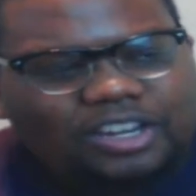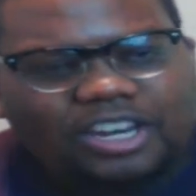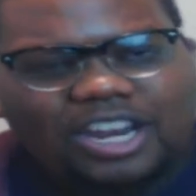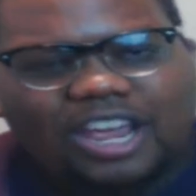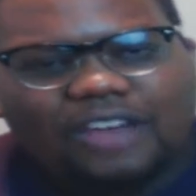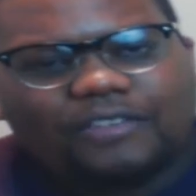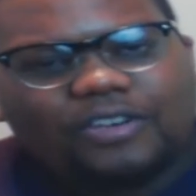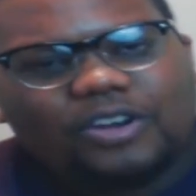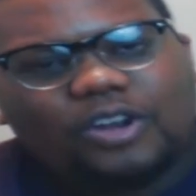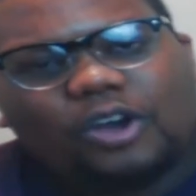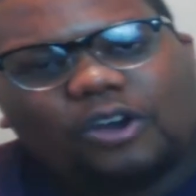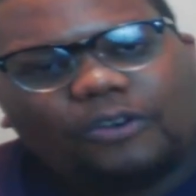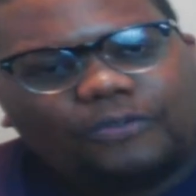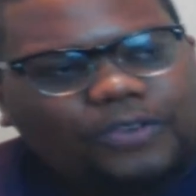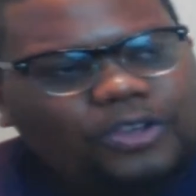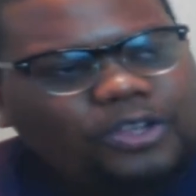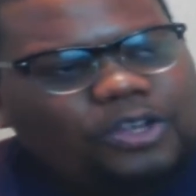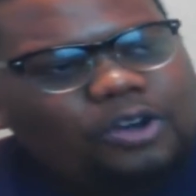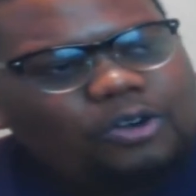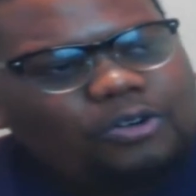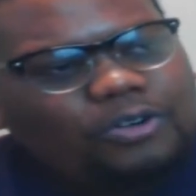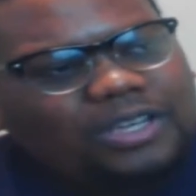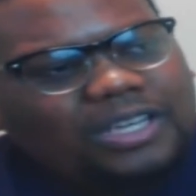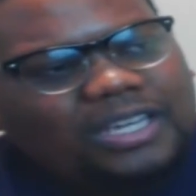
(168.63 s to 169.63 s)
You never know if
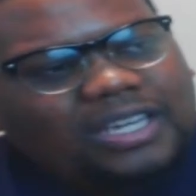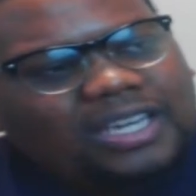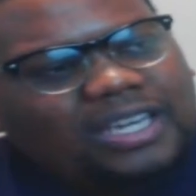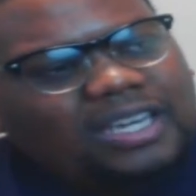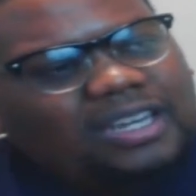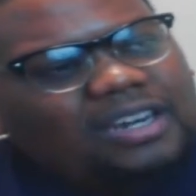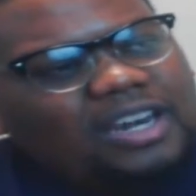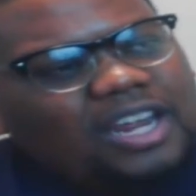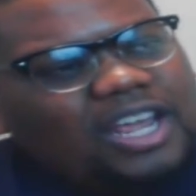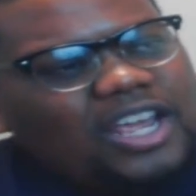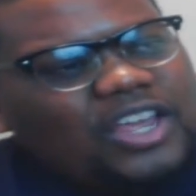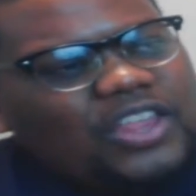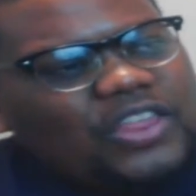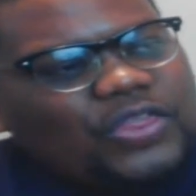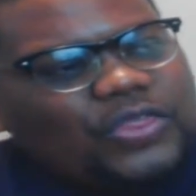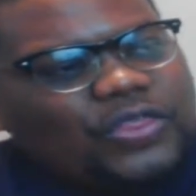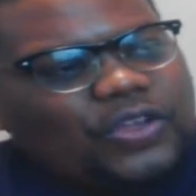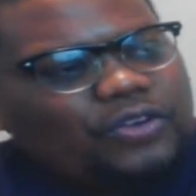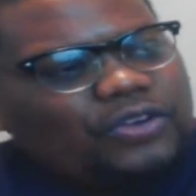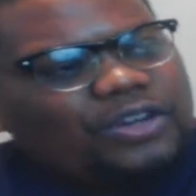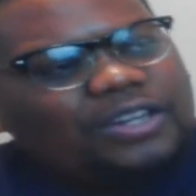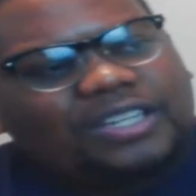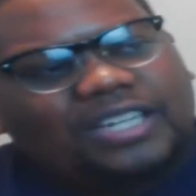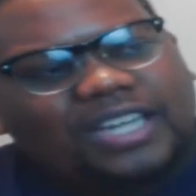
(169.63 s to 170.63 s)
you're going to get
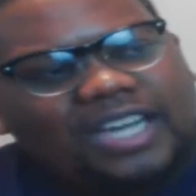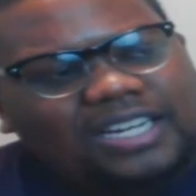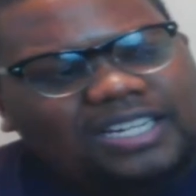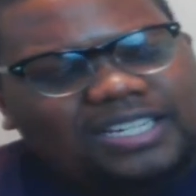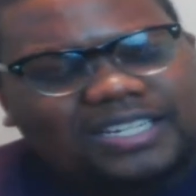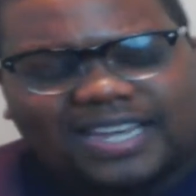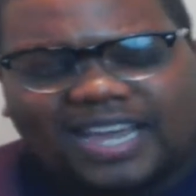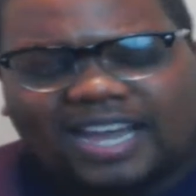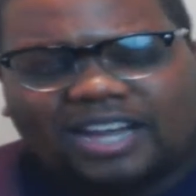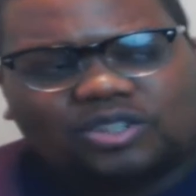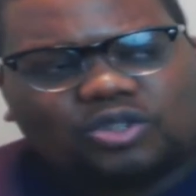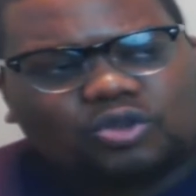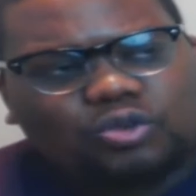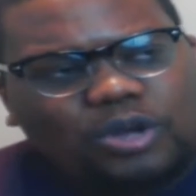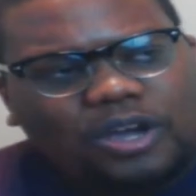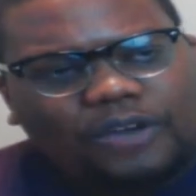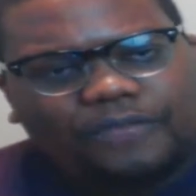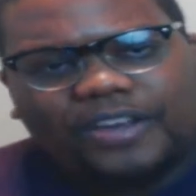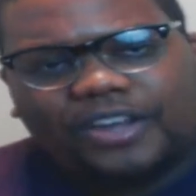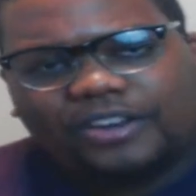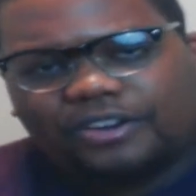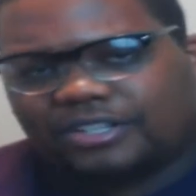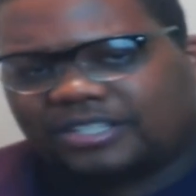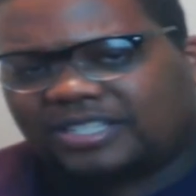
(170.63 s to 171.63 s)
30 touchdown,
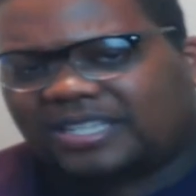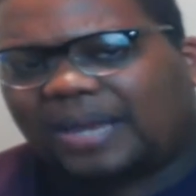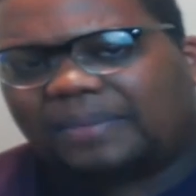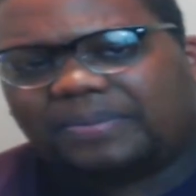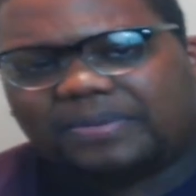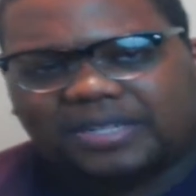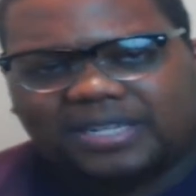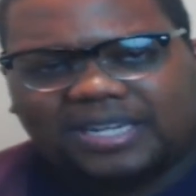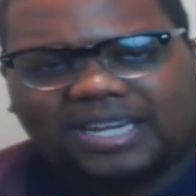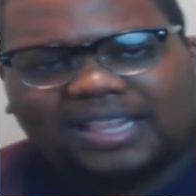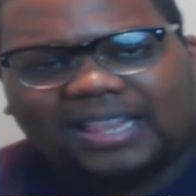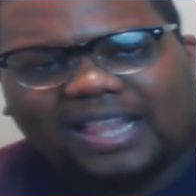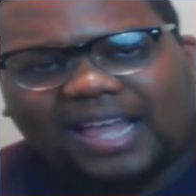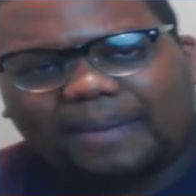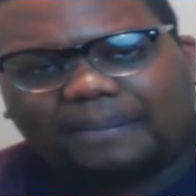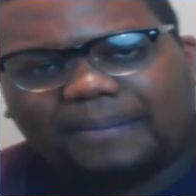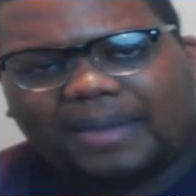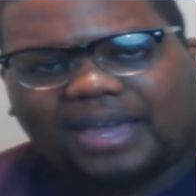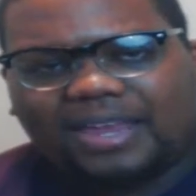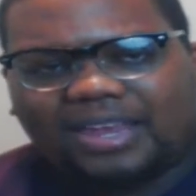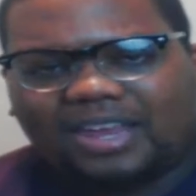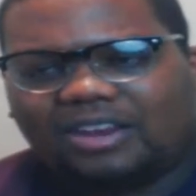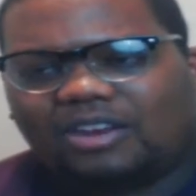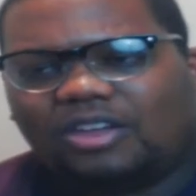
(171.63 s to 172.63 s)
12 interception Eli
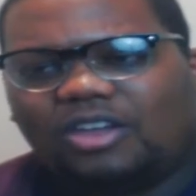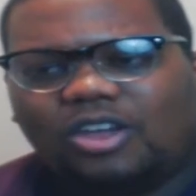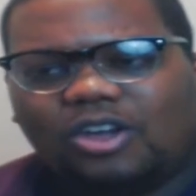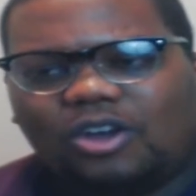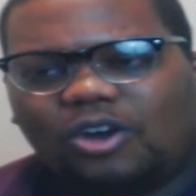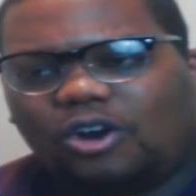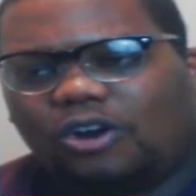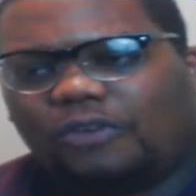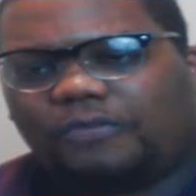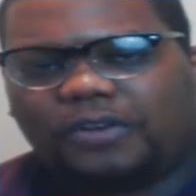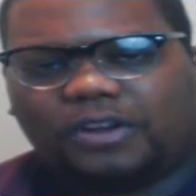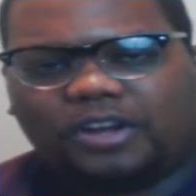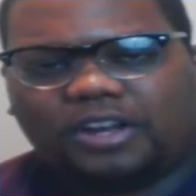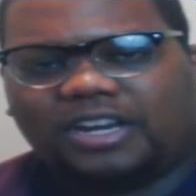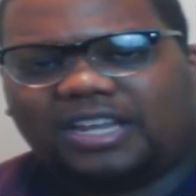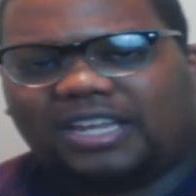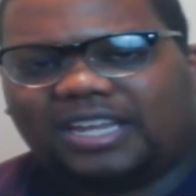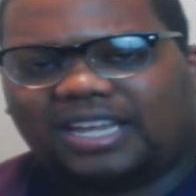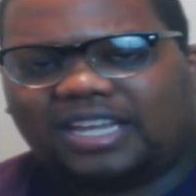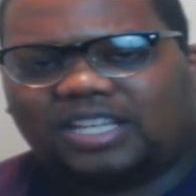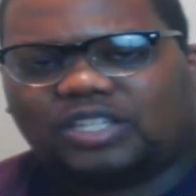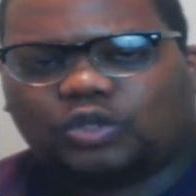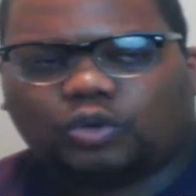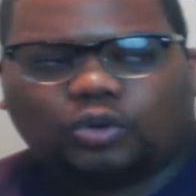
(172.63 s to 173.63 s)
Manning, or if you're going
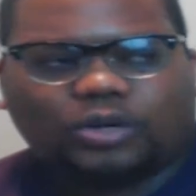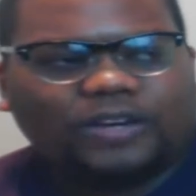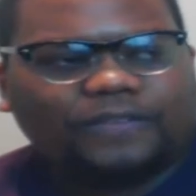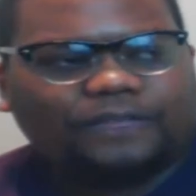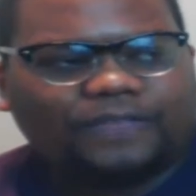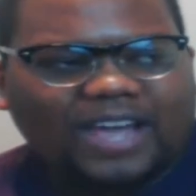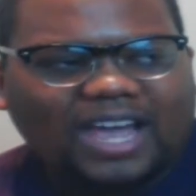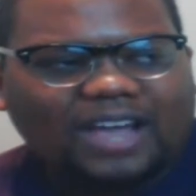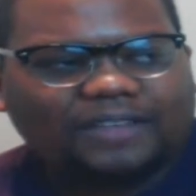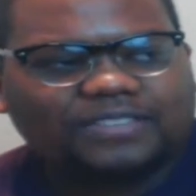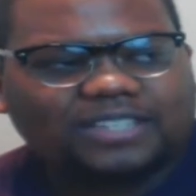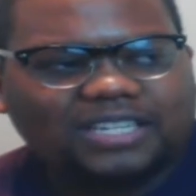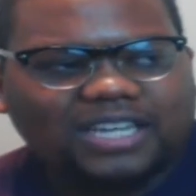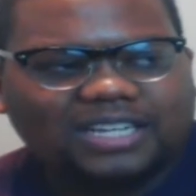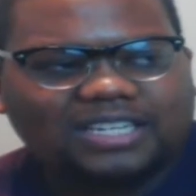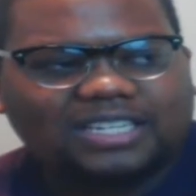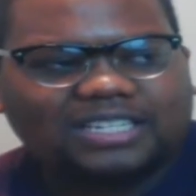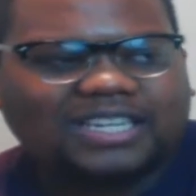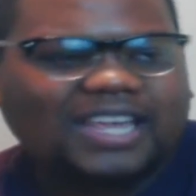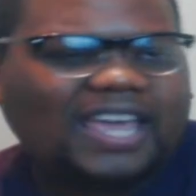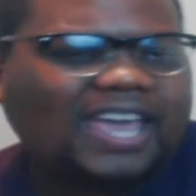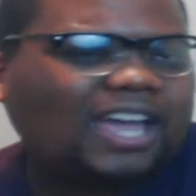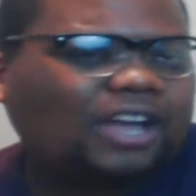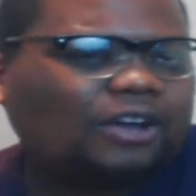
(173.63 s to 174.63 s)
to get 25
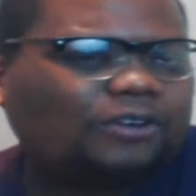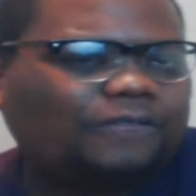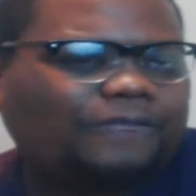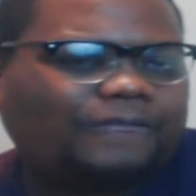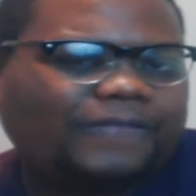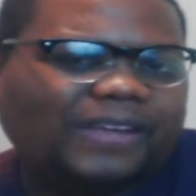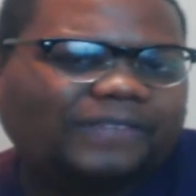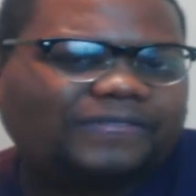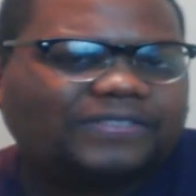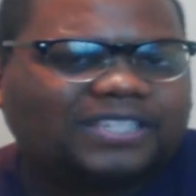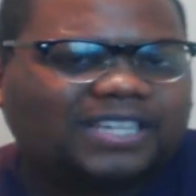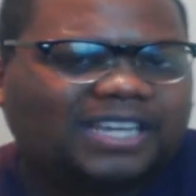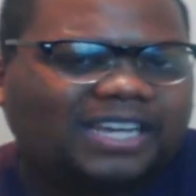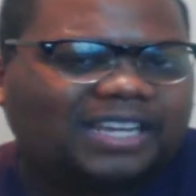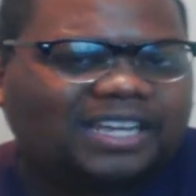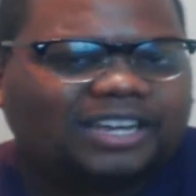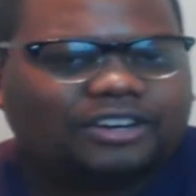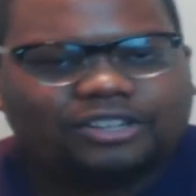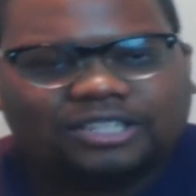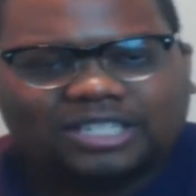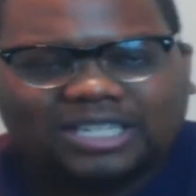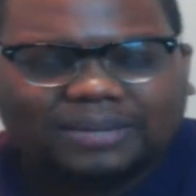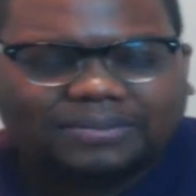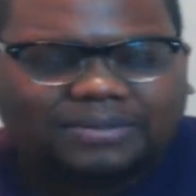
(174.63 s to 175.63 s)
touchdown, 15
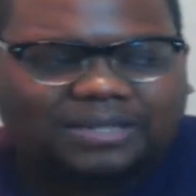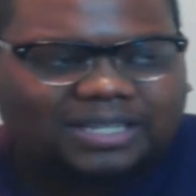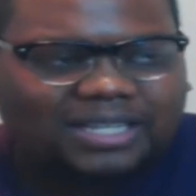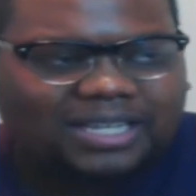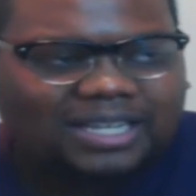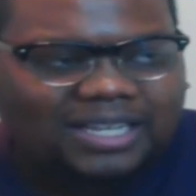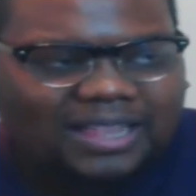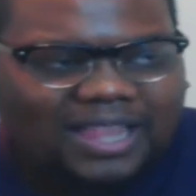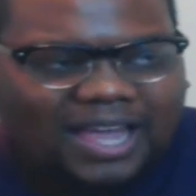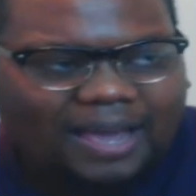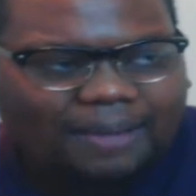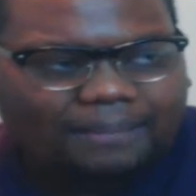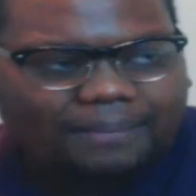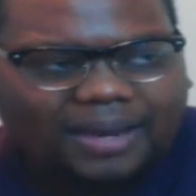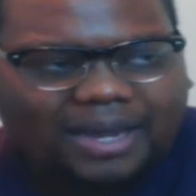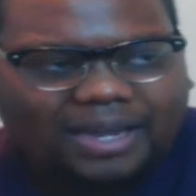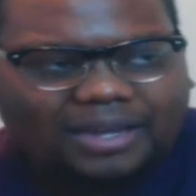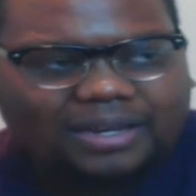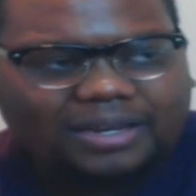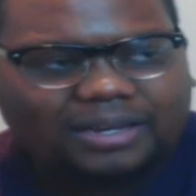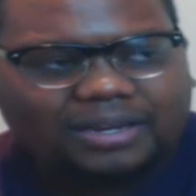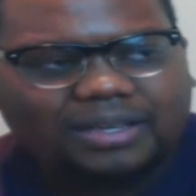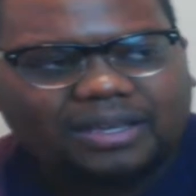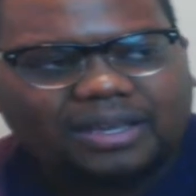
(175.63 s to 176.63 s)
interception Eli
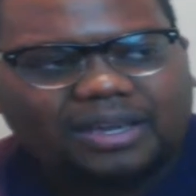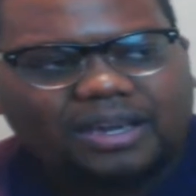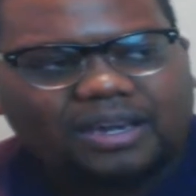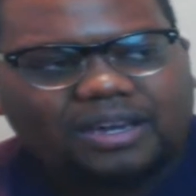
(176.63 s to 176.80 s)
Manning.